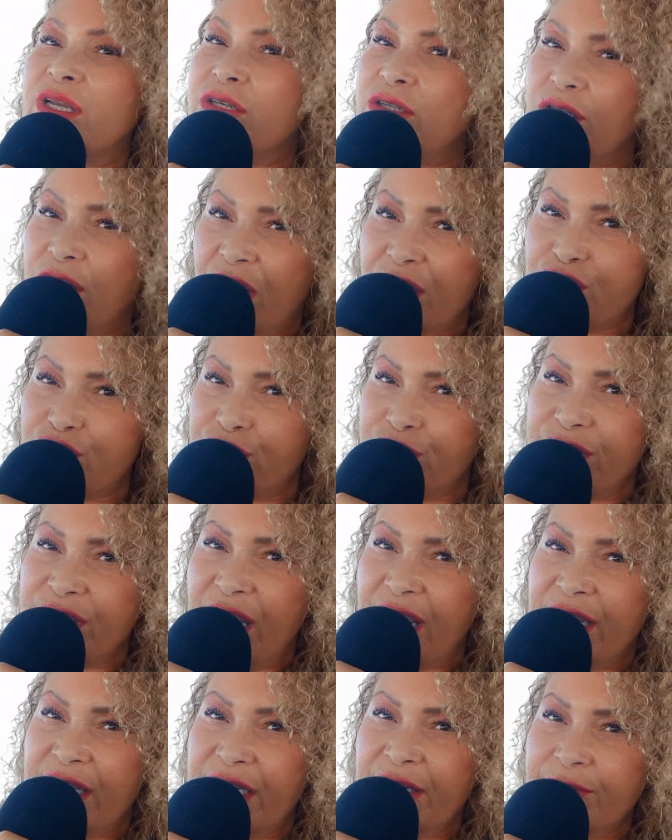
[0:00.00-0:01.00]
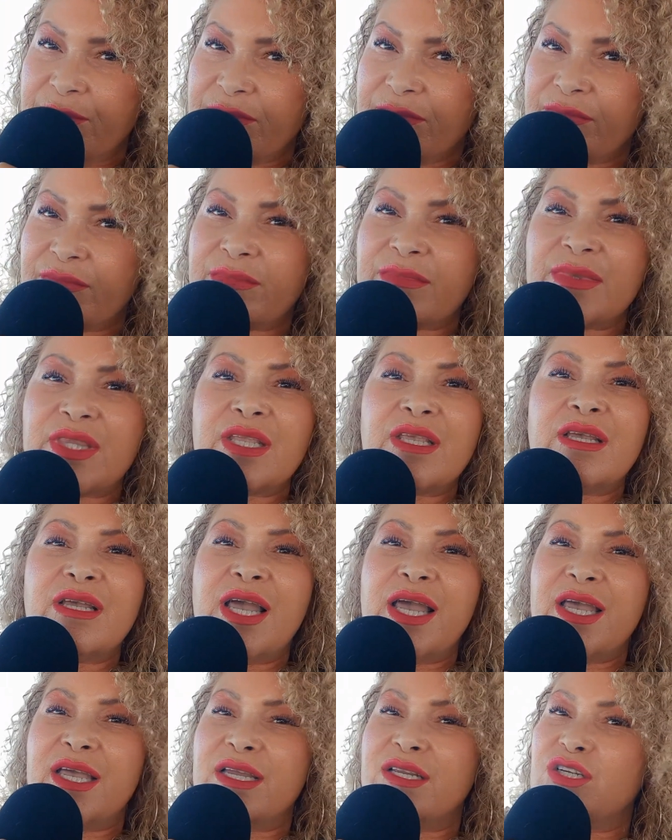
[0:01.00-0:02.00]
not too tight
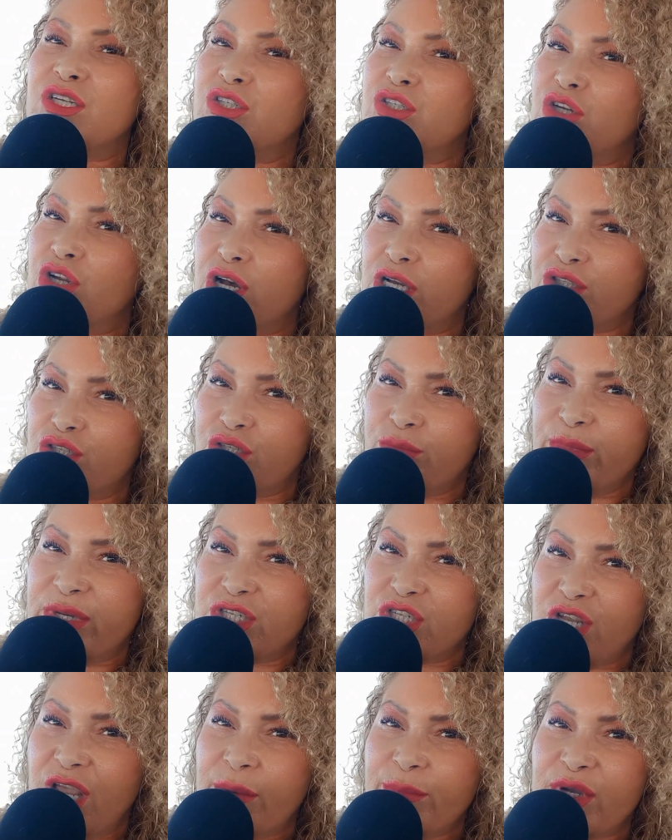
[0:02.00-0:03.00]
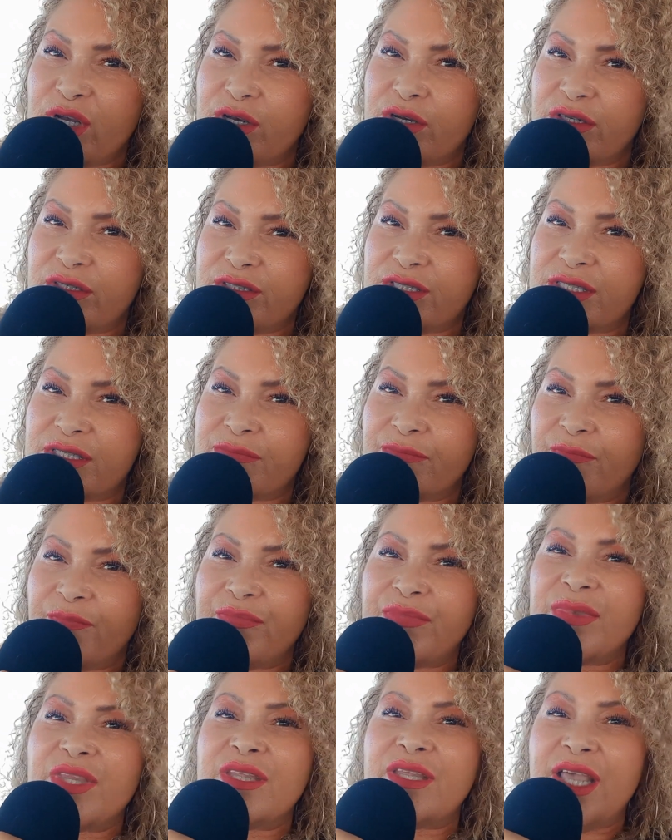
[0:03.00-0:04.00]
and not too much chemicals.
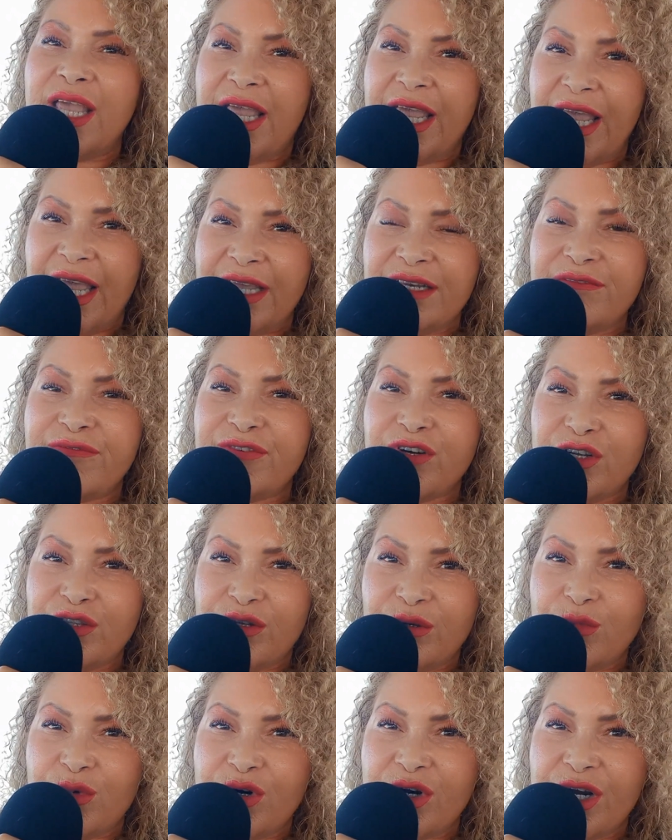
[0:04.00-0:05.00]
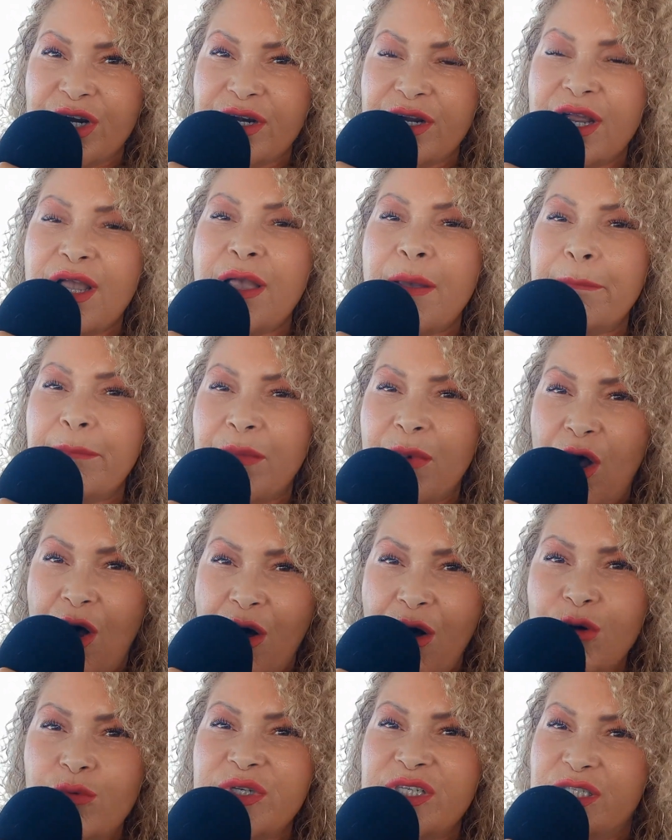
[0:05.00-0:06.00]
And furthermore,
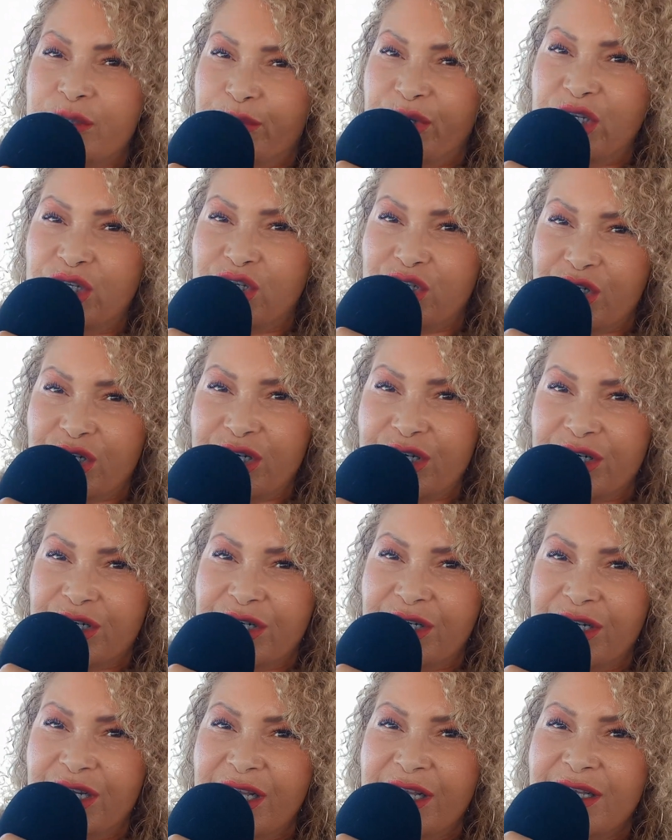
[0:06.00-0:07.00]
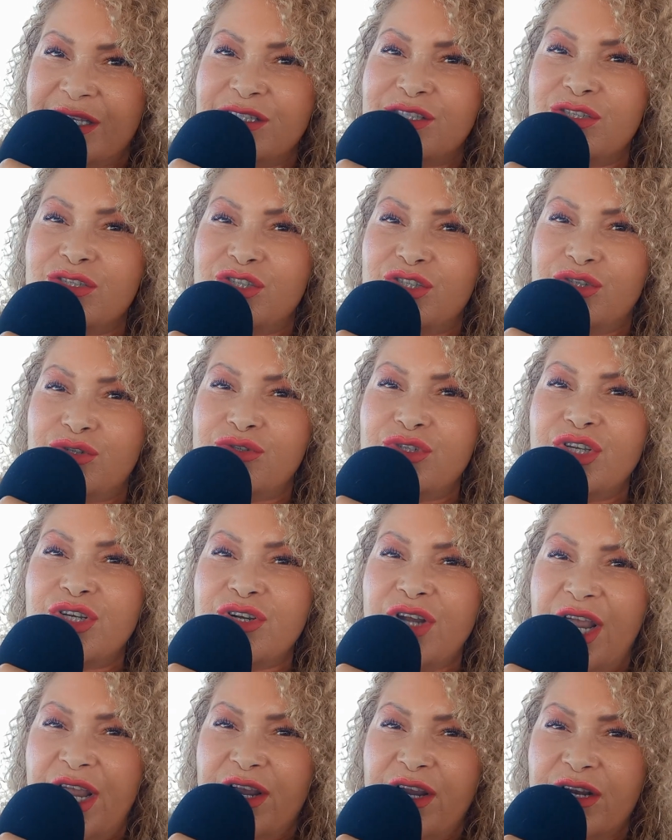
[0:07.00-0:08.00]
always be sure to do
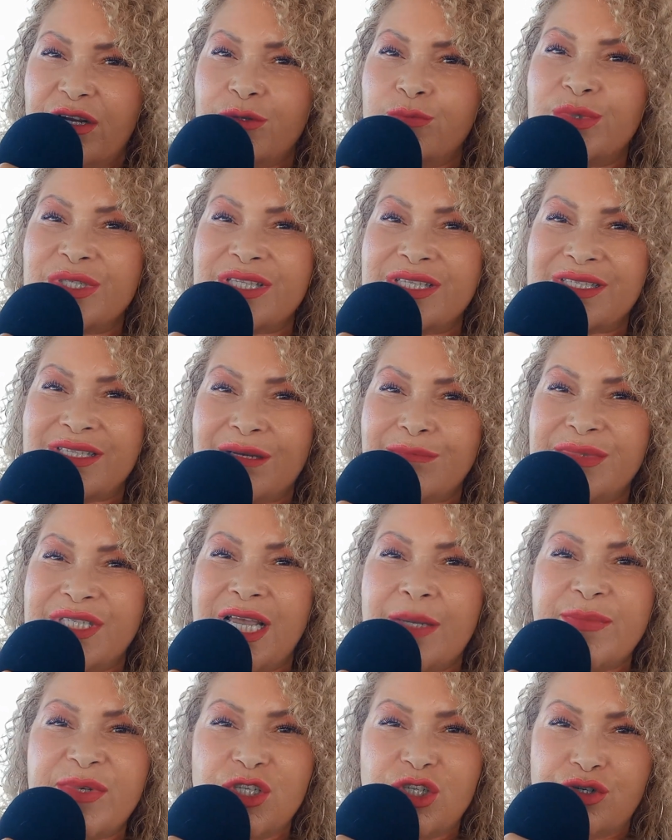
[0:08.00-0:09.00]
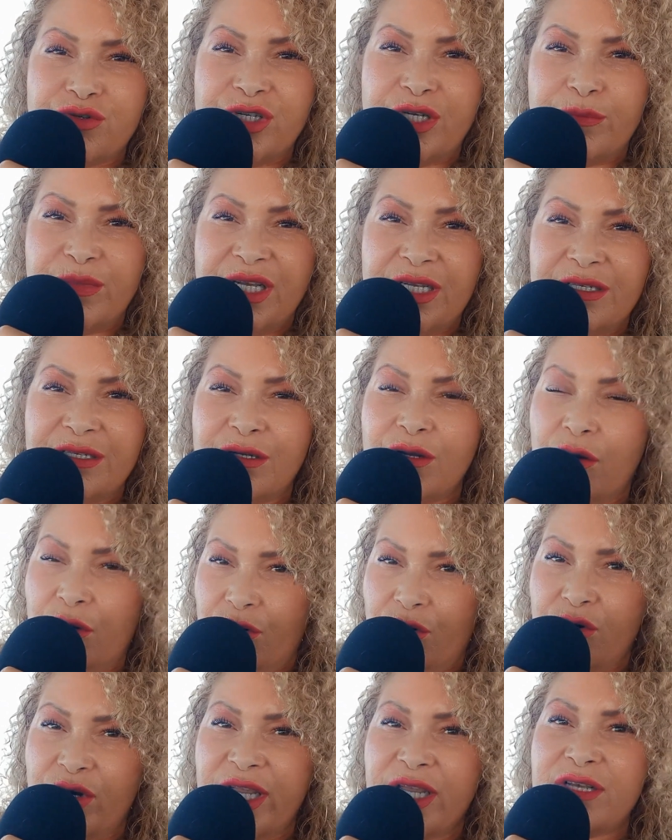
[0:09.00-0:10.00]
your hair with some type of treatment,
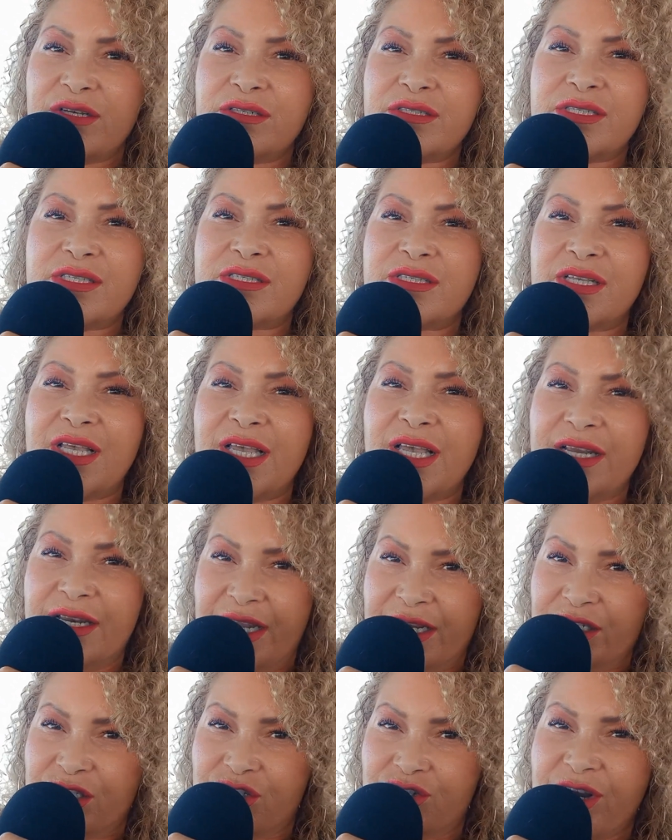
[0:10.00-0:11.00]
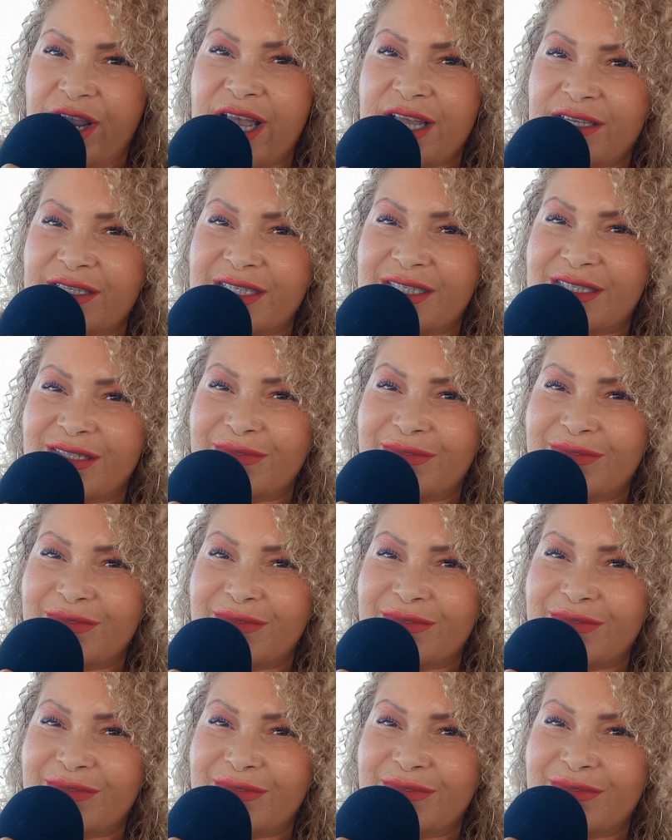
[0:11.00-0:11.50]
oils and extracts.